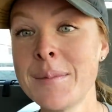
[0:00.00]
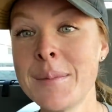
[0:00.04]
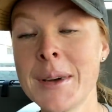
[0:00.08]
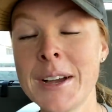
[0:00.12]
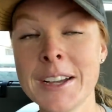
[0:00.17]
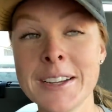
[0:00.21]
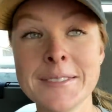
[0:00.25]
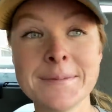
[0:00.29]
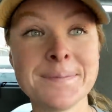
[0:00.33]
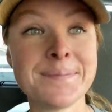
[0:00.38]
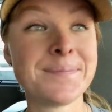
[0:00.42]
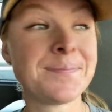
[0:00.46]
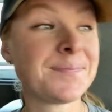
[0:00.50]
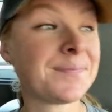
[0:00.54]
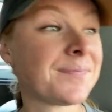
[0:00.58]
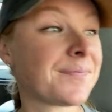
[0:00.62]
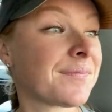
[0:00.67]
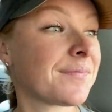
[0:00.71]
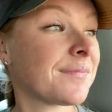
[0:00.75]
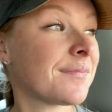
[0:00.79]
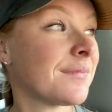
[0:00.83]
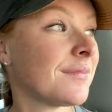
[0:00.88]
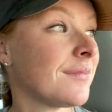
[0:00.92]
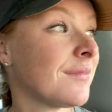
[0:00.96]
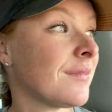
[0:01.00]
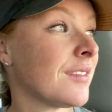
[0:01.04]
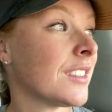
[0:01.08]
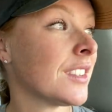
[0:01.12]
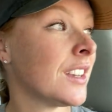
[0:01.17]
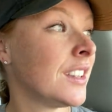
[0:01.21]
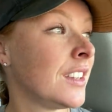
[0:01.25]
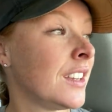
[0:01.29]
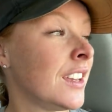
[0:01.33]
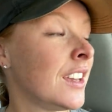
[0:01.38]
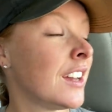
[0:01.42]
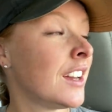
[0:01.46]
but
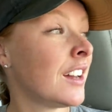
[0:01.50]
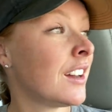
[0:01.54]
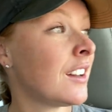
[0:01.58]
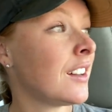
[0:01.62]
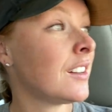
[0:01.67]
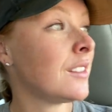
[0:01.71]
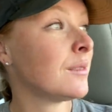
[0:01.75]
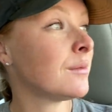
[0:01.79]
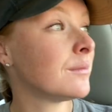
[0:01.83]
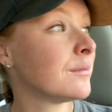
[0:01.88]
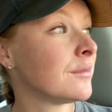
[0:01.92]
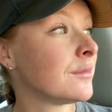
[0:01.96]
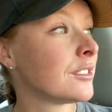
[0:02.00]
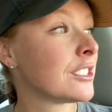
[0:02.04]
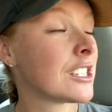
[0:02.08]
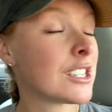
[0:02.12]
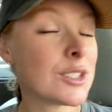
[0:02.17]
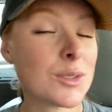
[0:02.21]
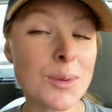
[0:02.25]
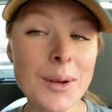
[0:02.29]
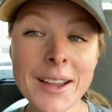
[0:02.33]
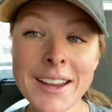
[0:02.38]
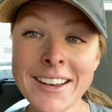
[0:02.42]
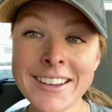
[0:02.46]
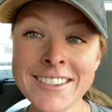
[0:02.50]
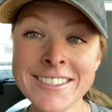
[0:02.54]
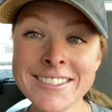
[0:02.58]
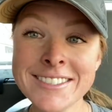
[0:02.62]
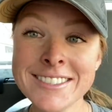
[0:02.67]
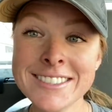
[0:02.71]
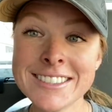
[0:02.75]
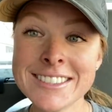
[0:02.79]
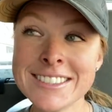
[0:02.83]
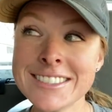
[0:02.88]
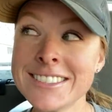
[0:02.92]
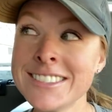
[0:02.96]
yeah, just
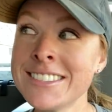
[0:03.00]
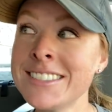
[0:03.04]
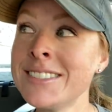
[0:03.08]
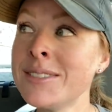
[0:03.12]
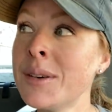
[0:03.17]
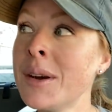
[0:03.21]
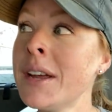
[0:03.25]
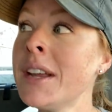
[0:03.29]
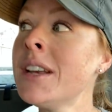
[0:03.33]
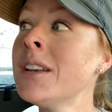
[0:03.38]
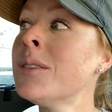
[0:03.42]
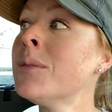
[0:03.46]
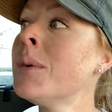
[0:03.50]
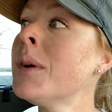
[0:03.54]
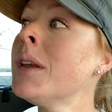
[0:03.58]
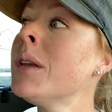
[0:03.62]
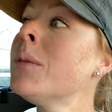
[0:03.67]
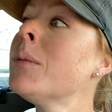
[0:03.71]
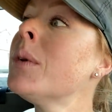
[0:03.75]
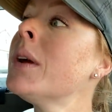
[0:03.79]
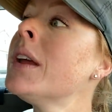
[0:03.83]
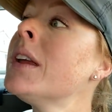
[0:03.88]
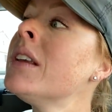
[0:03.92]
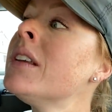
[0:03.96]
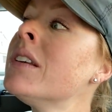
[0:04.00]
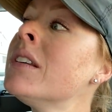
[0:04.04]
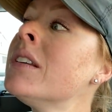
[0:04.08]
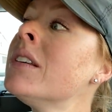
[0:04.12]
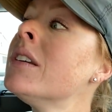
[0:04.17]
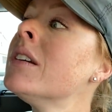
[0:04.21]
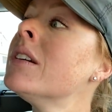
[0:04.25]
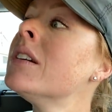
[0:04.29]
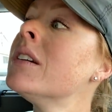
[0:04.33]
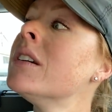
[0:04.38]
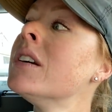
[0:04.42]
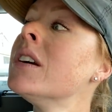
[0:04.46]
waiting, waiting, waiting, waiting.
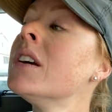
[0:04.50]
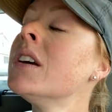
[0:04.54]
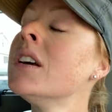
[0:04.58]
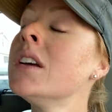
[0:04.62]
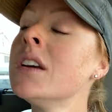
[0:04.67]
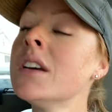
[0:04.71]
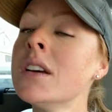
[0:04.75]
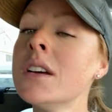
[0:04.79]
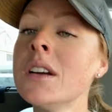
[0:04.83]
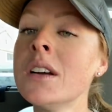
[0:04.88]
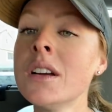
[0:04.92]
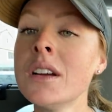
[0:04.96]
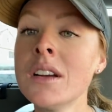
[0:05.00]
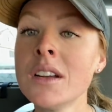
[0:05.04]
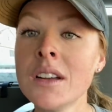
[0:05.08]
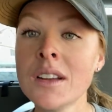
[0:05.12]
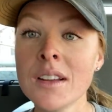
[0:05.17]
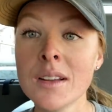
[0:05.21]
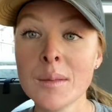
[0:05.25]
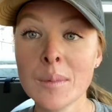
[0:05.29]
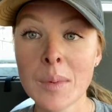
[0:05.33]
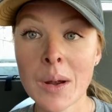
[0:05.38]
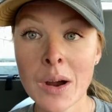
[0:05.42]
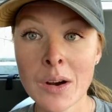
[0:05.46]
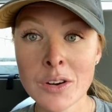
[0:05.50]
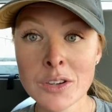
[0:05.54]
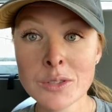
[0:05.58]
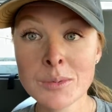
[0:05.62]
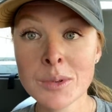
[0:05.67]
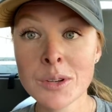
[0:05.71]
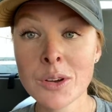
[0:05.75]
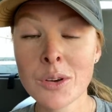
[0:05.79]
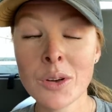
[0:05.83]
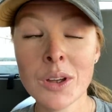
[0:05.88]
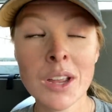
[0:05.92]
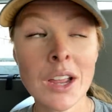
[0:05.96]
Power's
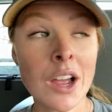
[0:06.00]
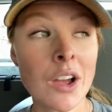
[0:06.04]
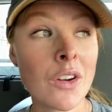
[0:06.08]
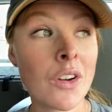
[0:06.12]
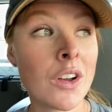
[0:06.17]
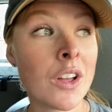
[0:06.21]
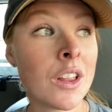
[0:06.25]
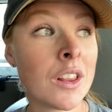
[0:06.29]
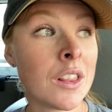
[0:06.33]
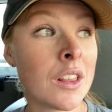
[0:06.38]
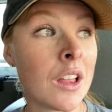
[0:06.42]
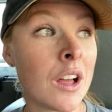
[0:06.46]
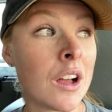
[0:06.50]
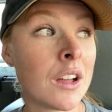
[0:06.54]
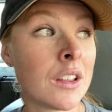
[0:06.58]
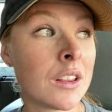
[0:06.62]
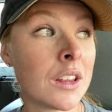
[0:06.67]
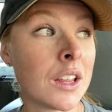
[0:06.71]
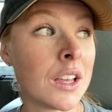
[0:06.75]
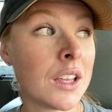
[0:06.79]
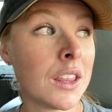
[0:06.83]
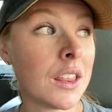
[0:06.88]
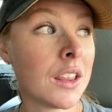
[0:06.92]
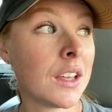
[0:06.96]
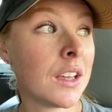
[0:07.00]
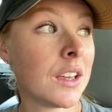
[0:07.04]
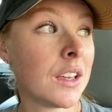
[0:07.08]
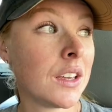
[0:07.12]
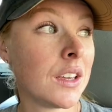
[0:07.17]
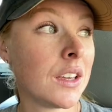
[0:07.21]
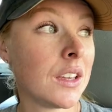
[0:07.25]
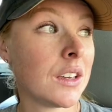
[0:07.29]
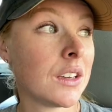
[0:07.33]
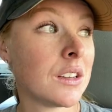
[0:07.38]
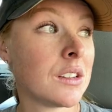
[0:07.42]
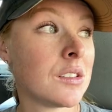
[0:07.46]
been going out a lot
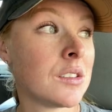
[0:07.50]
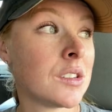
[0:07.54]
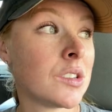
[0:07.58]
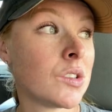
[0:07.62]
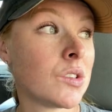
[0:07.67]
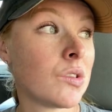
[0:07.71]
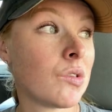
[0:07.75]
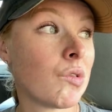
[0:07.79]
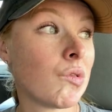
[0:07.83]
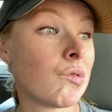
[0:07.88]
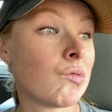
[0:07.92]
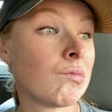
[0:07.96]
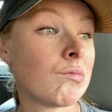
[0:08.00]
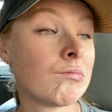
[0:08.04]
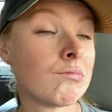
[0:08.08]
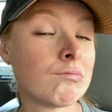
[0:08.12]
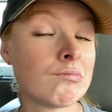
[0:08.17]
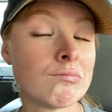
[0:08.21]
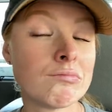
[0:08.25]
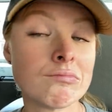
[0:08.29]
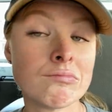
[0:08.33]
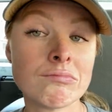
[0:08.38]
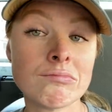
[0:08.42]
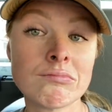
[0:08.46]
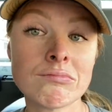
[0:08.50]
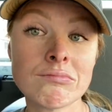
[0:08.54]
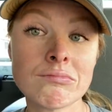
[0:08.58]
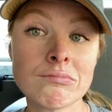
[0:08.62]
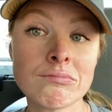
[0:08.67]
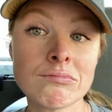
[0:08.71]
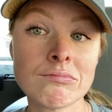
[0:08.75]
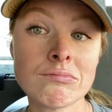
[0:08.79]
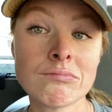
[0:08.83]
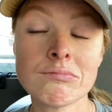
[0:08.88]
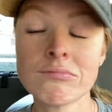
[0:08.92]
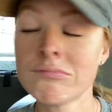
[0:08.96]
lately.
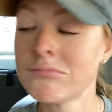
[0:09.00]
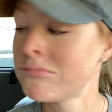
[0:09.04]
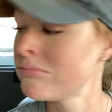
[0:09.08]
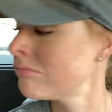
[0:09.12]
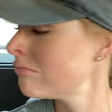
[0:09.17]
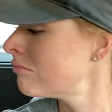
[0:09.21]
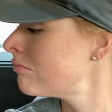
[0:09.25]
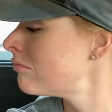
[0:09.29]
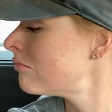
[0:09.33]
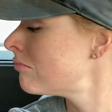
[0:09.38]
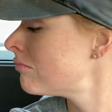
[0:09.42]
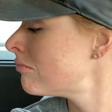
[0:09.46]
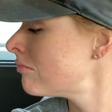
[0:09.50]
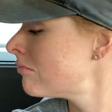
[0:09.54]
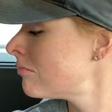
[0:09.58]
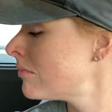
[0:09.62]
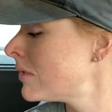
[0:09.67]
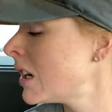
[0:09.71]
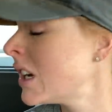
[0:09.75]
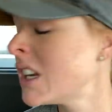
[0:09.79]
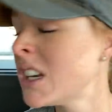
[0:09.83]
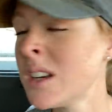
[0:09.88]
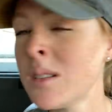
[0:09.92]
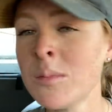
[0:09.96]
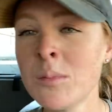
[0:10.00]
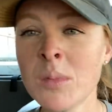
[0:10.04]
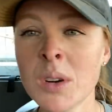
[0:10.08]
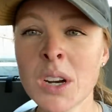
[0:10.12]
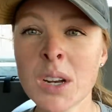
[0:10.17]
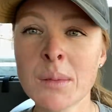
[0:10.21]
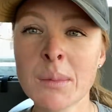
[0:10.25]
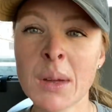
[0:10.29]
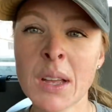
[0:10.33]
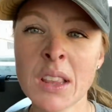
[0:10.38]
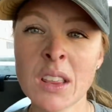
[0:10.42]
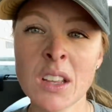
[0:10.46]
I didn't
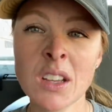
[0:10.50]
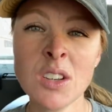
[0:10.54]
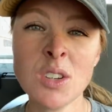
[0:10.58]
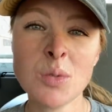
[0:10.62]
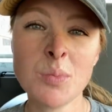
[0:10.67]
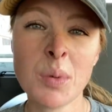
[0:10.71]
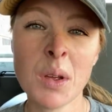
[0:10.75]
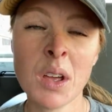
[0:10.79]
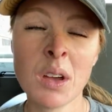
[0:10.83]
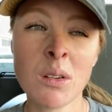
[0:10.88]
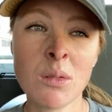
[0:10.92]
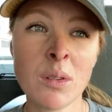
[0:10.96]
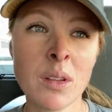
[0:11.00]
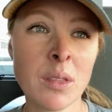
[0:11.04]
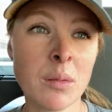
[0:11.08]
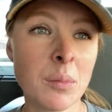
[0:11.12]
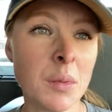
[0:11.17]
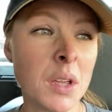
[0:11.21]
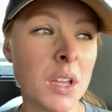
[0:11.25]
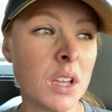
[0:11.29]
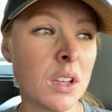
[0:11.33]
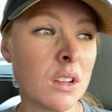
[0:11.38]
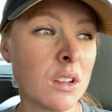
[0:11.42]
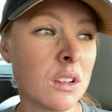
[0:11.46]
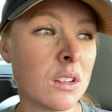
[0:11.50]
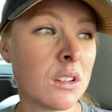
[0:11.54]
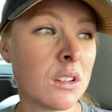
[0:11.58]
bring my lunch pail with me.